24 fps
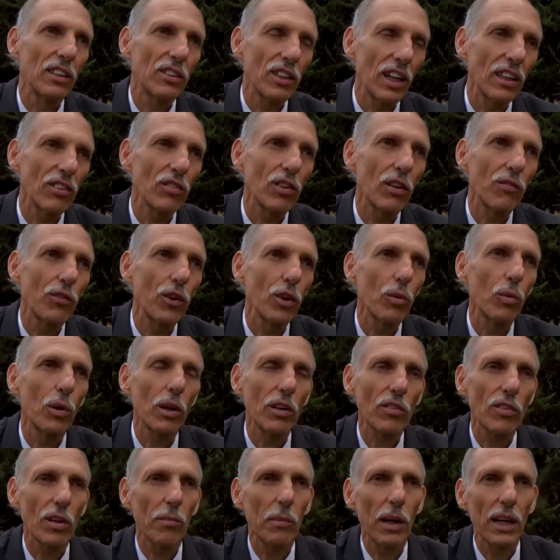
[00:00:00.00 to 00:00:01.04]
Changed a few
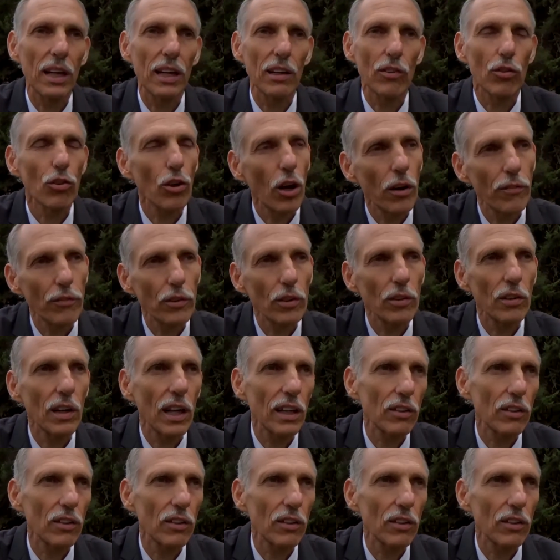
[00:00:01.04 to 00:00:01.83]
words to make it softer.